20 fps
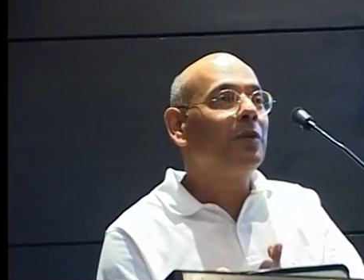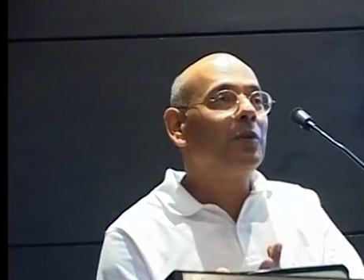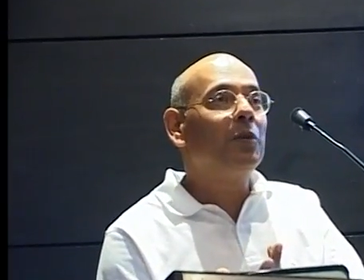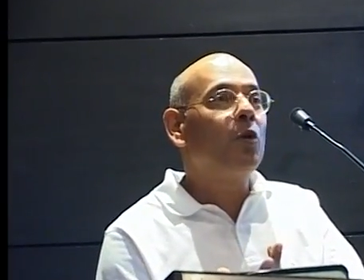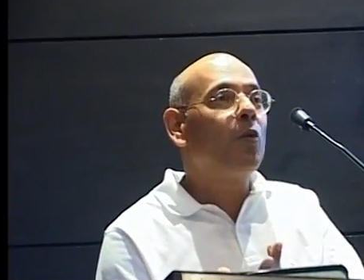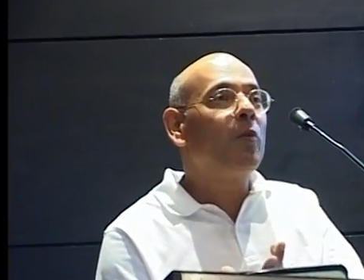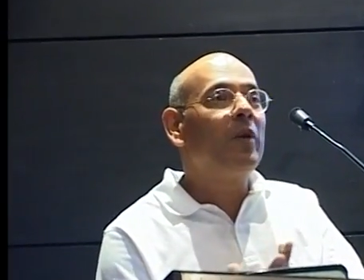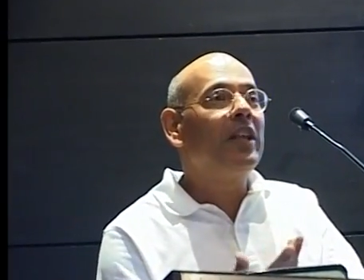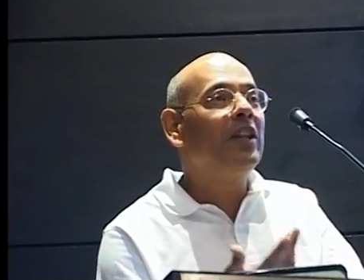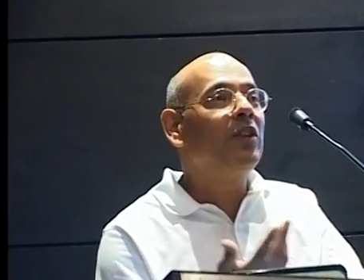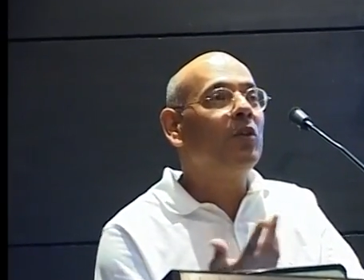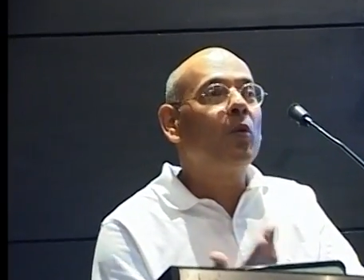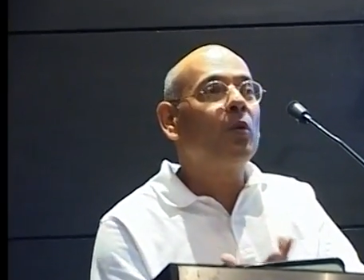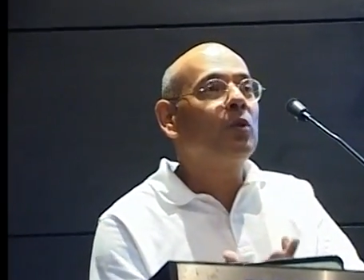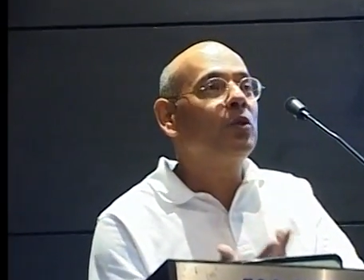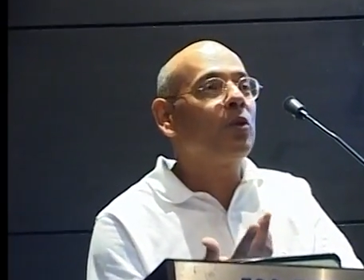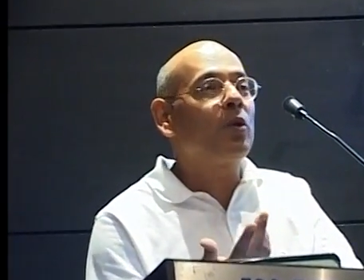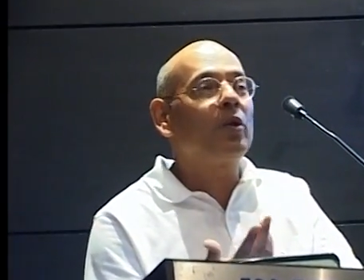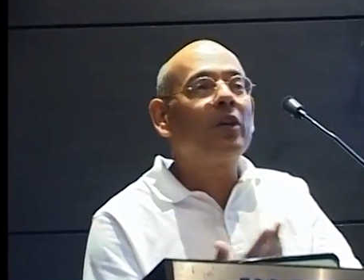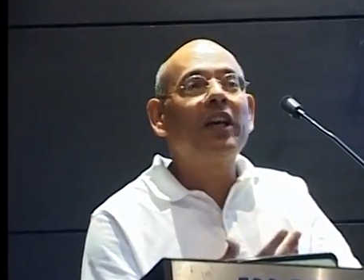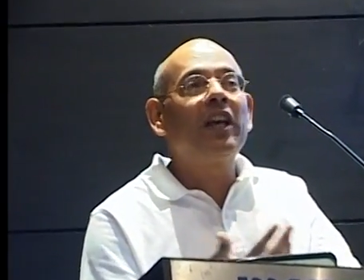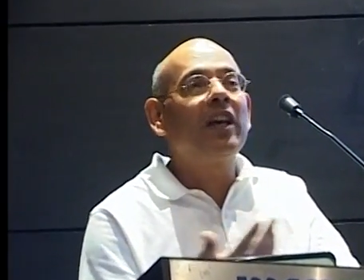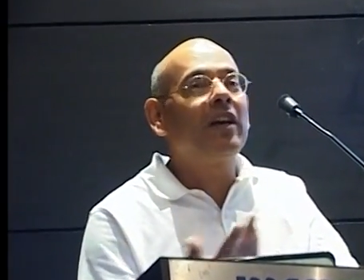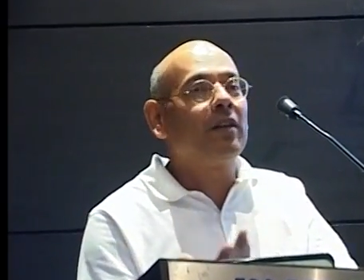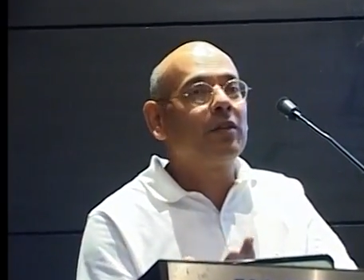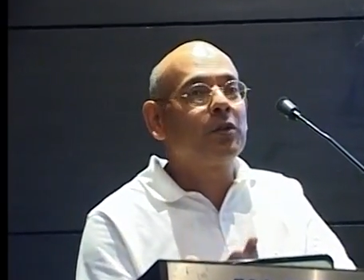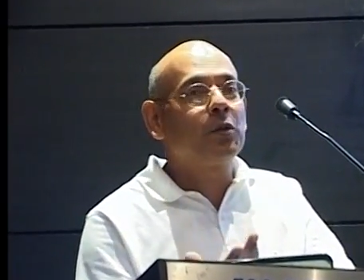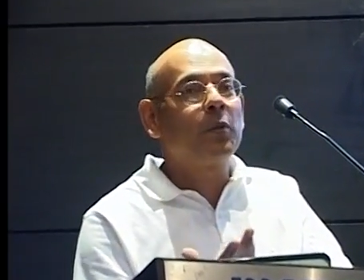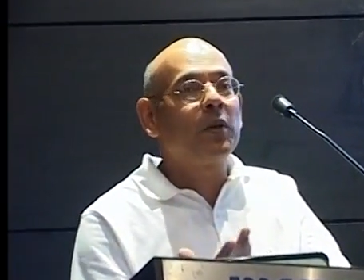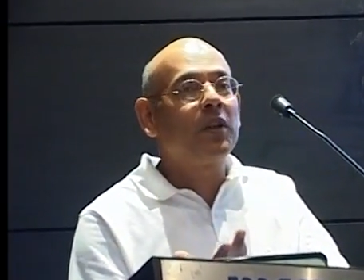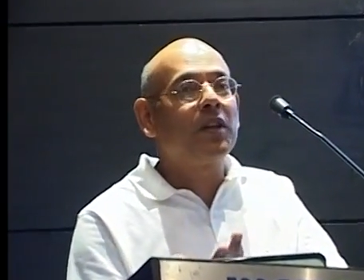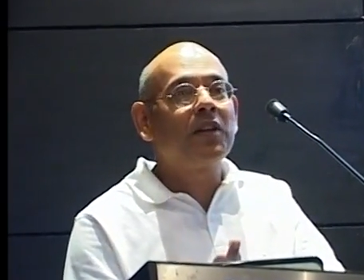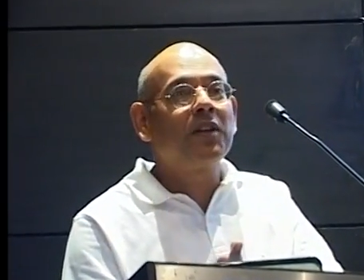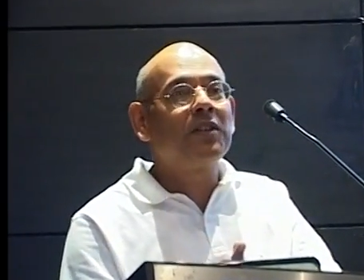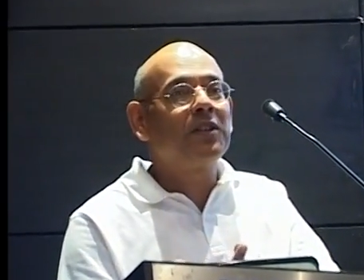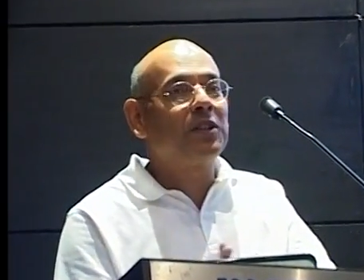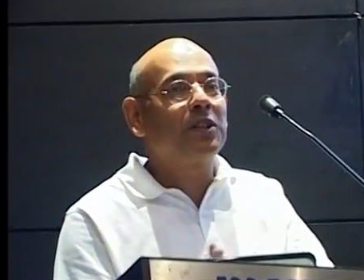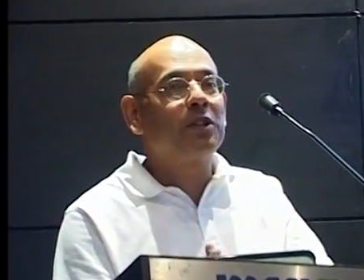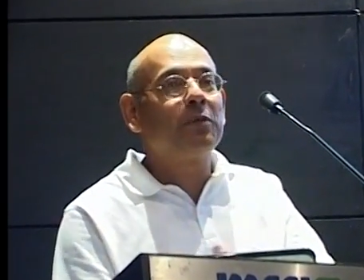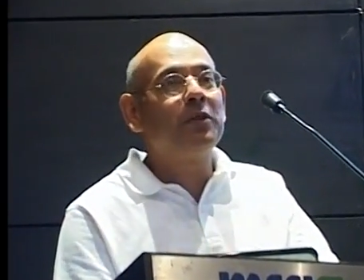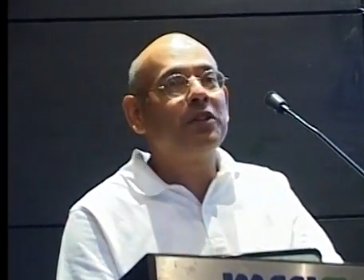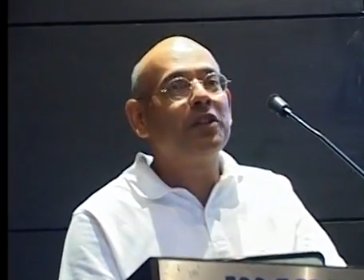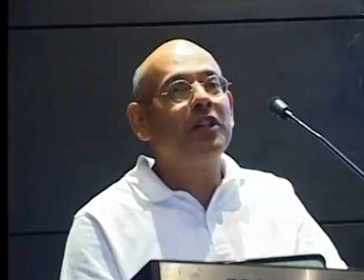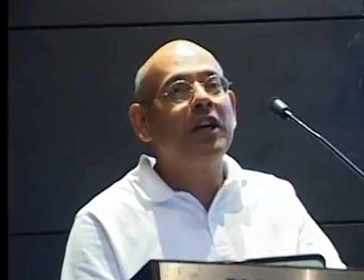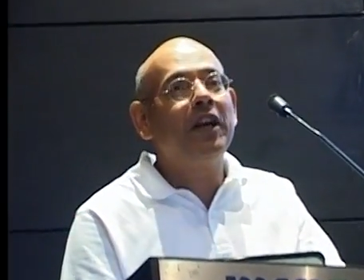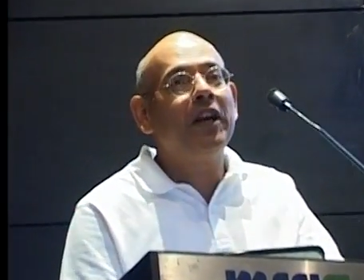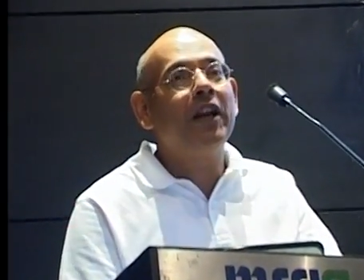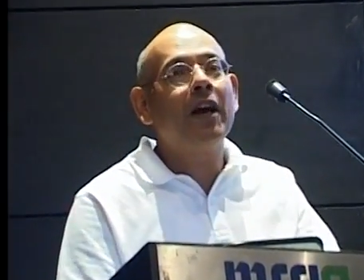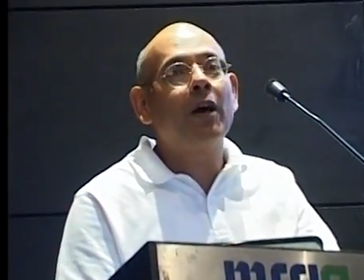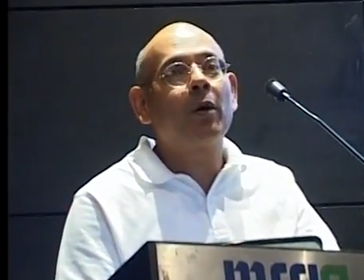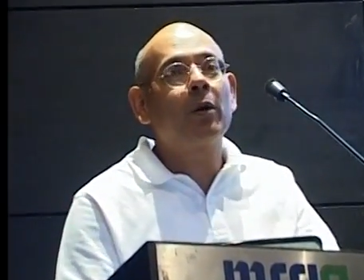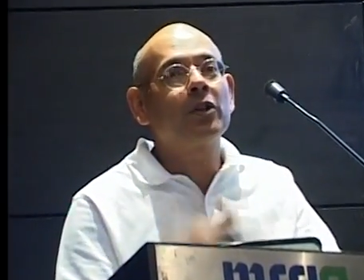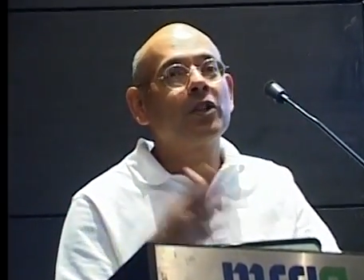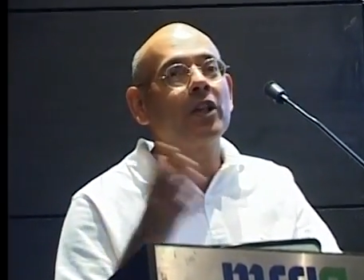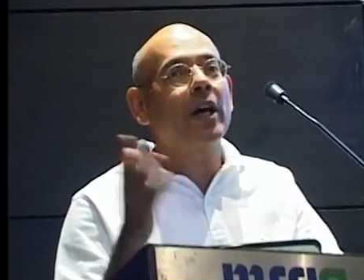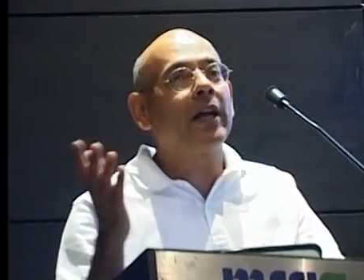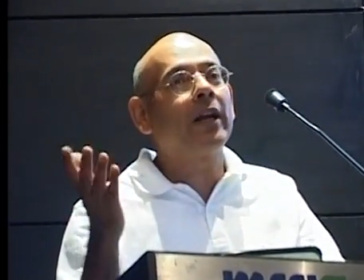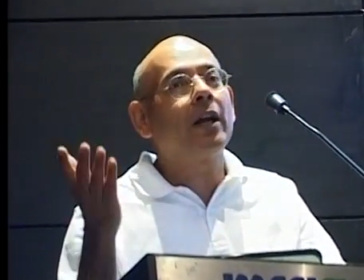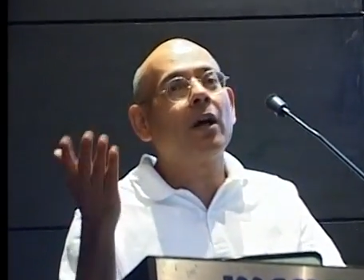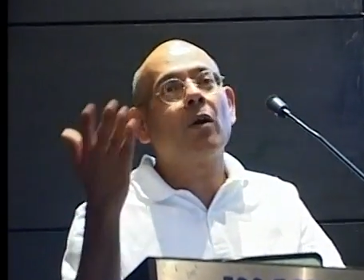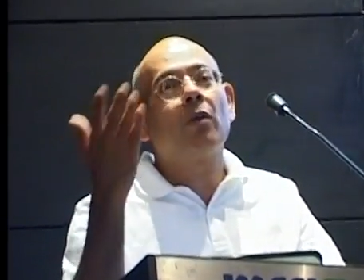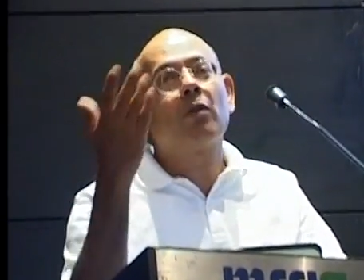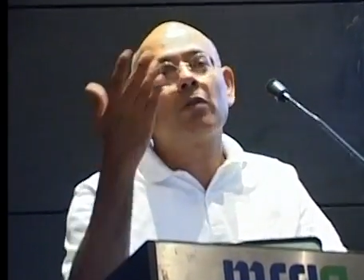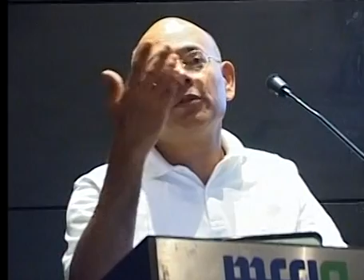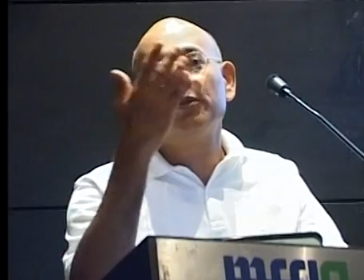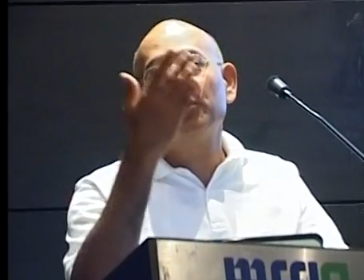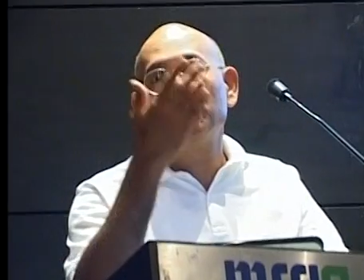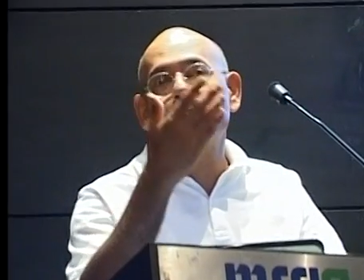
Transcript: nobody knows or cares whether the system is in India or China or